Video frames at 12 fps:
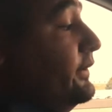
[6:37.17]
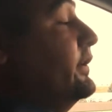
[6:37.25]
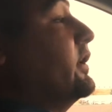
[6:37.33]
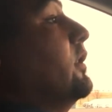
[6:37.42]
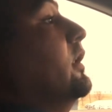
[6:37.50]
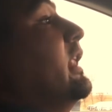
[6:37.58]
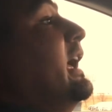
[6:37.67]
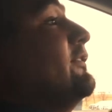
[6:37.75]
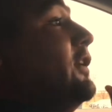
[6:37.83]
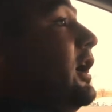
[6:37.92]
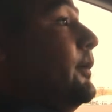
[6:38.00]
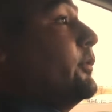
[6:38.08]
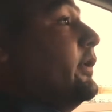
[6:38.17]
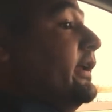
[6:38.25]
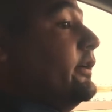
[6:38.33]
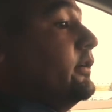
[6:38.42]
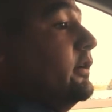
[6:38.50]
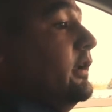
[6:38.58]
to call a live
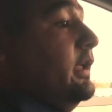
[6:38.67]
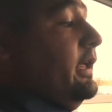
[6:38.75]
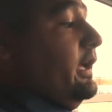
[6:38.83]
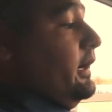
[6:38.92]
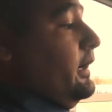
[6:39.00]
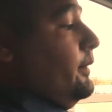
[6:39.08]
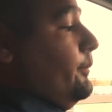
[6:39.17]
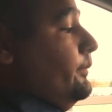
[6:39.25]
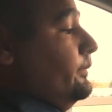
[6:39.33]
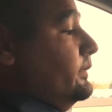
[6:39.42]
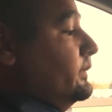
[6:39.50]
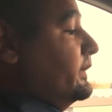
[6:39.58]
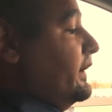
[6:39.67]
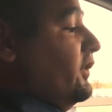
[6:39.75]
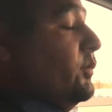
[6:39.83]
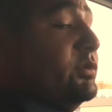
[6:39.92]
operator, tell them